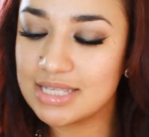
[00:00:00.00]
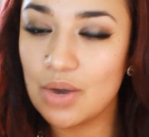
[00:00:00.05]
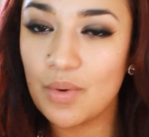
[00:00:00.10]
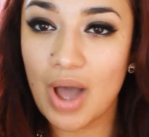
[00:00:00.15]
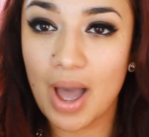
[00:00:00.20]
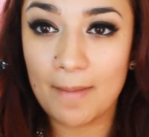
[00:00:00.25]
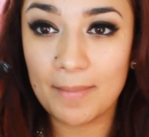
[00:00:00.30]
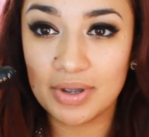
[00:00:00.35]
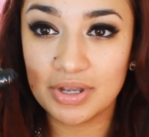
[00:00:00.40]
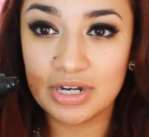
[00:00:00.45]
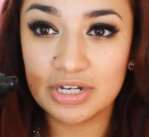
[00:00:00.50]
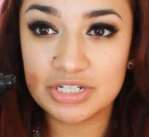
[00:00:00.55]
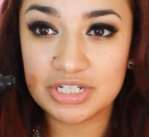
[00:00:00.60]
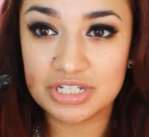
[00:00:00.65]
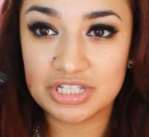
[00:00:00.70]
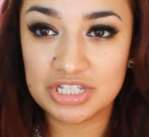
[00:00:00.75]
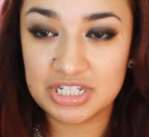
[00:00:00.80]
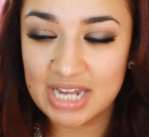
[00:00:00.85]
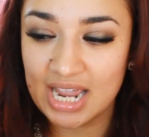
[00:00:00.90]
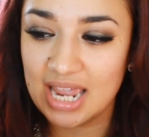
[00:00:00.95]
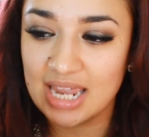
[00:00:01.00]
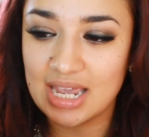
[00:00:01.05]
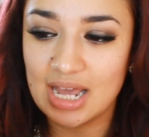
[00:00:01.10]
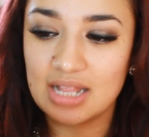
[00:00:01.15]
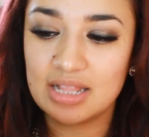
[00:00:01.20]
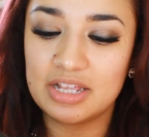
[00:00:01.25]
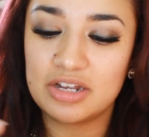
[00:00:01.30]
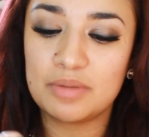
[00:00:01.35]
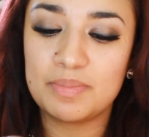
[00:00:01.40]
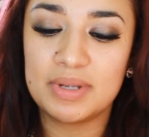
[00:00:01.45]
So I'm gonna just
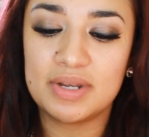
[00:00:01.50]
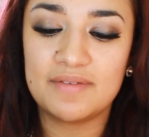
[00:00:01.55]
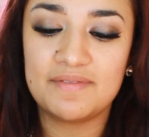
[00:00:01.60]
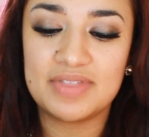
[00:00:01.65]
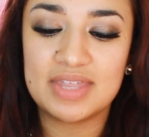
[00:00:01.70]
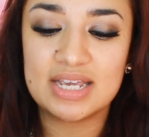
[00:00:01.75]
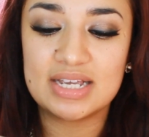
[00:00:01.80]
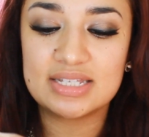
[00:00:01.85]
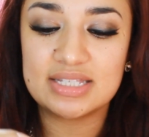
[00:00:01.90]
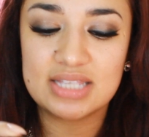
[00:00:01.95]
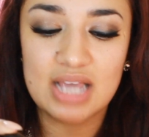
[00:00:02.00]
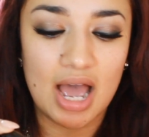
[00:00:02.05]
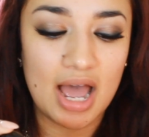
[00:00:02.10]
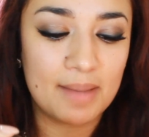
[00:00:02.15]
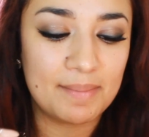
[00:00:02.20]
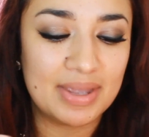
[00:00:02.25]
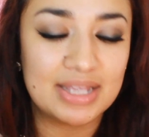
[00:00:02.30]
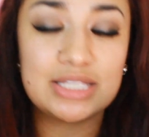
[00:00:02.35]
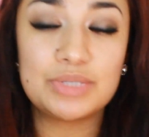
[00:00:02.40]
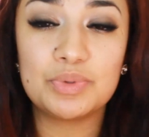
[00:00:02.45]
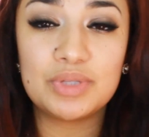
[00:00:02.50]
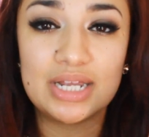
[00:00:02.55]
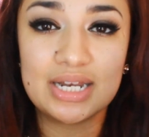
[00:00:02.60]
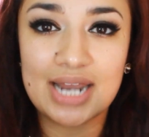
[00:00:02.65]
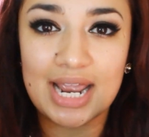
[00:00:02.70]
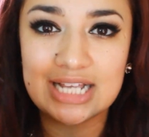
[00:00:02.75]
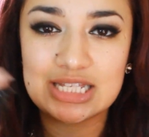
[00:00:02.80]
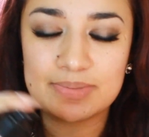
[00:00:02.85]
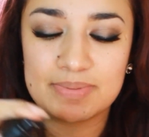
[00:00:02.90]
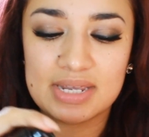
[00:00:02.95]
take a little bit of this. Um, it's
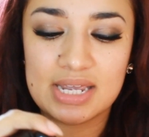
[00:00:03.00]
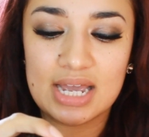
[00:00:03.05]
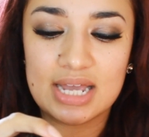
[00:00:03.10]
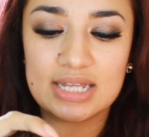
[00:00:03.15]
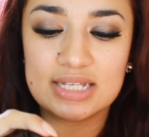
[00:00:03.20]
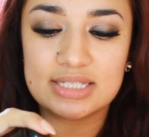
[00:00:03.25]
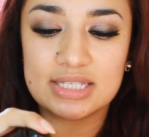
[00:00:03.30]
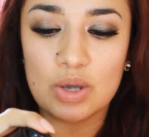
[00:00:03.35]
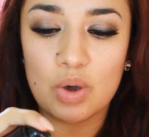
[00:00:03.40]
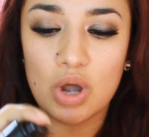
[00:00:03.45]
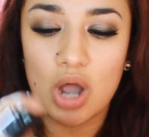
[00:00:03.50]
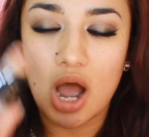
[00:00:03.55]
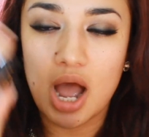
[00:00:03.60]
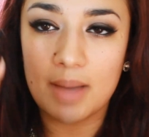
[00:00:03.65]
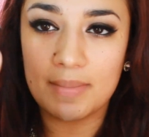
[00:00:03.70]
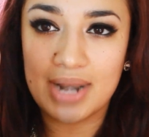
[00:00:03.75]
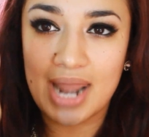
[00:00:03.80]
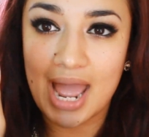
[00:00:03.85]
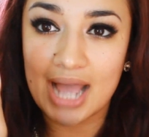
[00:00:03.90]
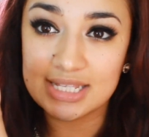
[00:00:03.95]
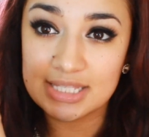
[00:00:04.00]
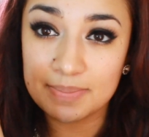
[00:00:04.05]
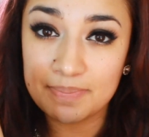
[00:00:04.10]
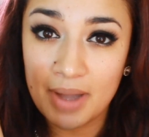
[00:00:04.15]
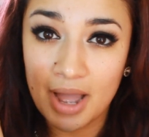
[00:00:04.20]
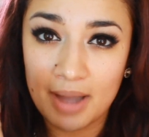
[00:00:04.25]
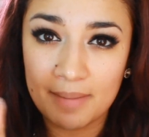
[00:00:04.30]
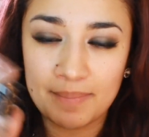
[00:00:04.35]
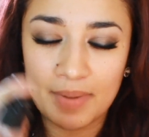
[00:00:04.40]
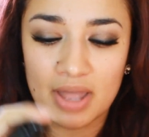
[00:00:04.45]
really nice because um, it has a
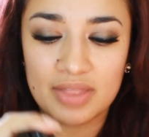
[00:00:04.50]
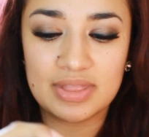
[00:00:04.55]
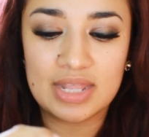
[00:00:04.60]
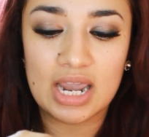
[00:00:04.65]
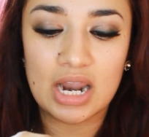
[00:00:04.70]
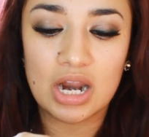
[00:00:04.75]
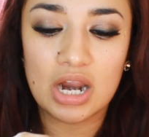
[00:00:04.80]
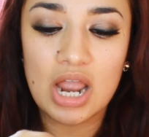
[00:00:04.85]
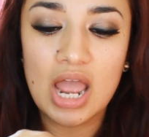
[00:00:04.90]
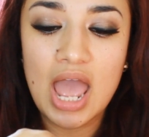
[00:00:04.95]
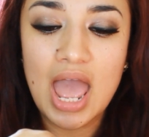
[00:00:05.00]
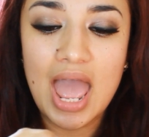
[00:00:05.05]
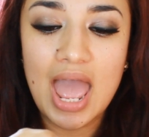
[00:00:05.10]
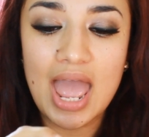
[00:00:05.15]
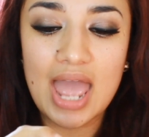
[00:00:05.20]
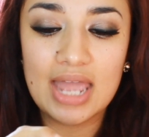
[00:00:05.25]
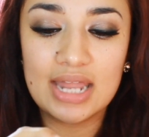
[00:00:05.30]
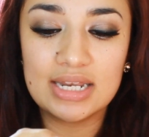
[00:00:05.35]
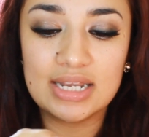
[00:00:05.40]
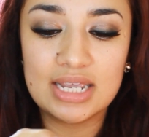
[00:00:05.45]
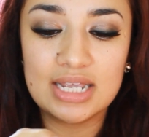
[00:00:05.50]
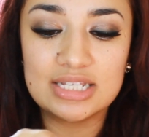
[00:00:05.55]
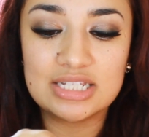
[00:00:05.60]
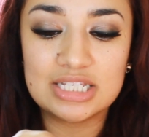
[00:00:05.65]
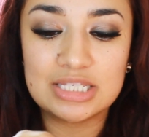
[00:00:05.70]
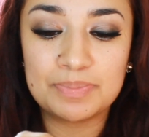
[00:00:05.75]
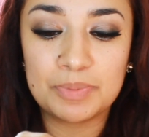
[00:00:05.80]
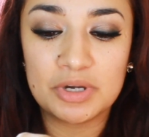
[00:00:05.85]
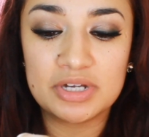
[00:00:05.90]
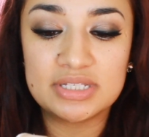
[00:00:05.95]
pump on there and it
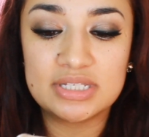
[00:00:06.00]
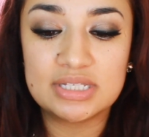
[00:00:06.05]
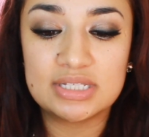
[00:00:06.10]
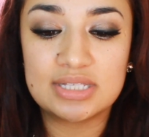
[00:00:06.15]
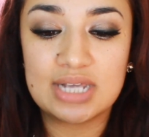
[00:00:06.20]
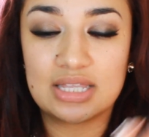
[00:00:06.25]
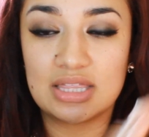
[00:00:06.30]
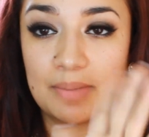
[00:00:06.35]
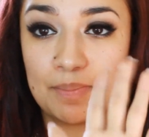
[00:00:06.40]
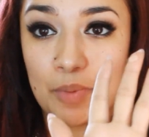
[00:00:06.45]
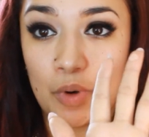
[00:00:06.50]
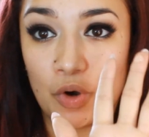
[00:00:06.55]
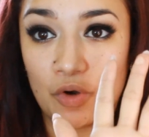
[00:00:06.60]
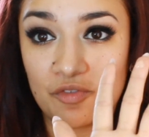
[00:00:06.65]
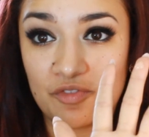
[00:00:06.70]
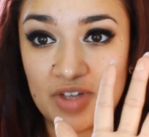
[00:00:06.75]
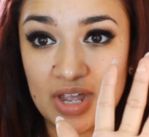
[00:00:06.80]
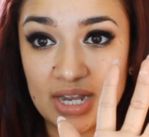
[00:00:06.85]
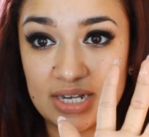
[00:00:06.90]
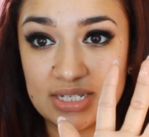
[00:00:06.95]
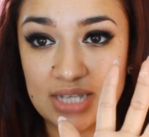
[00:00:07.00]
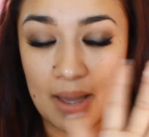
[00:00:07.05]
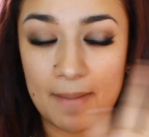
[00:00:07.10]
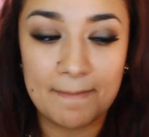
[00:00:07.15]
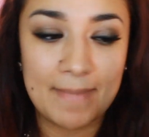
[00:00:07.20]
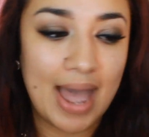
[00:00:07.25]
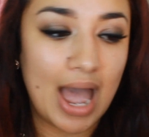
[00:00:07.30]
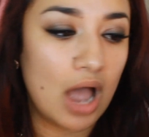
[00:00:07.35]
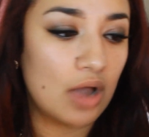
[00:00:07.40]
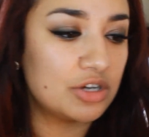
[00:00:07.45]
disperses like the perfect
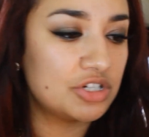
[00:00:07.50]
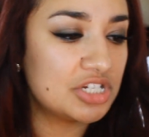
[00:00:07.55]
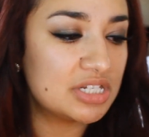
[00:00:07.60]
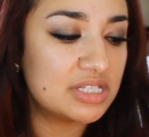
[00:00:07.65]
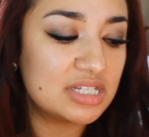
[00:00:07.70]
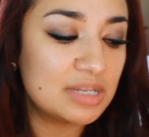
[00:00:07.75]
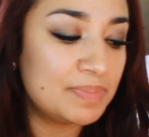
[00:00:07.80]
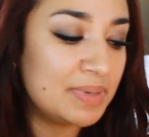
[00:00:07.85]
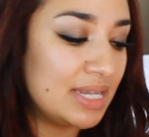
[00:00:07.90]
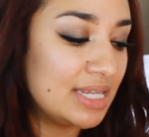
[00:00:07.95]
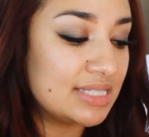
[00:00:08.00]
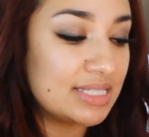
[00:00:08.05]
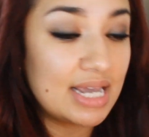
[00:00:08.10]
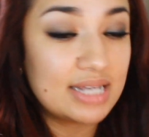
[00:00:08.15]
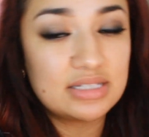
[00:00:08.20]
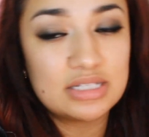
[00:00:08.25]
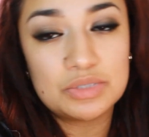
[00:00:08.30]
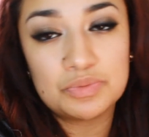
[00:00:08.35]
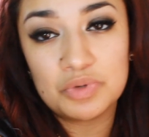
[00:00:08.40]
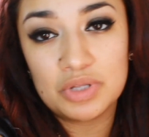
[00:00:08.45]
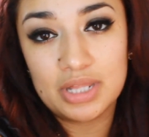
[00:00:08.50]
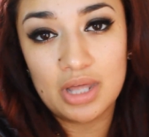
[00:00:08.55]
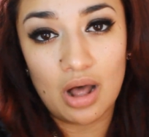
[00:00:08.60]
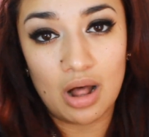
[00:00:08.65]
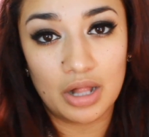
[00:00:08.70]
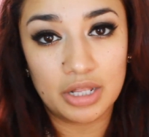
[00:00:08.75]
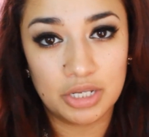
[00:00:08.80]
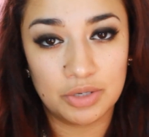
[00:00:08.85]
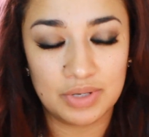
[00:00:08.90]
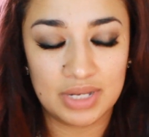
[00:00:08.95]
amount. Just a pea size is really
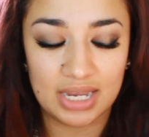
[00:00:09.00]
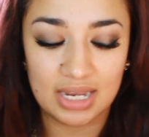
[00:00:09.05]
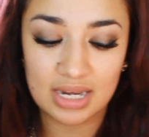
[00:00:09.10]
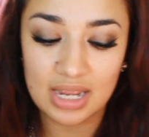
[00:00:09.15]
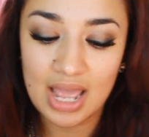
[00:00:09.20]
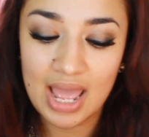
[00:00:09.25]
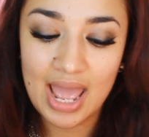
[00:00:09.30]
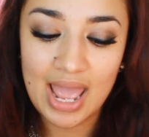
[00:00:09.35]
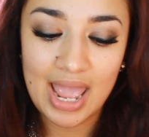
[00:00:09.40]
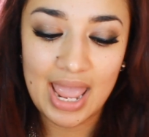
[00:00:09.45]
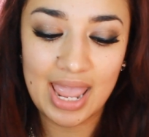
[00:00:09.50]
all you need.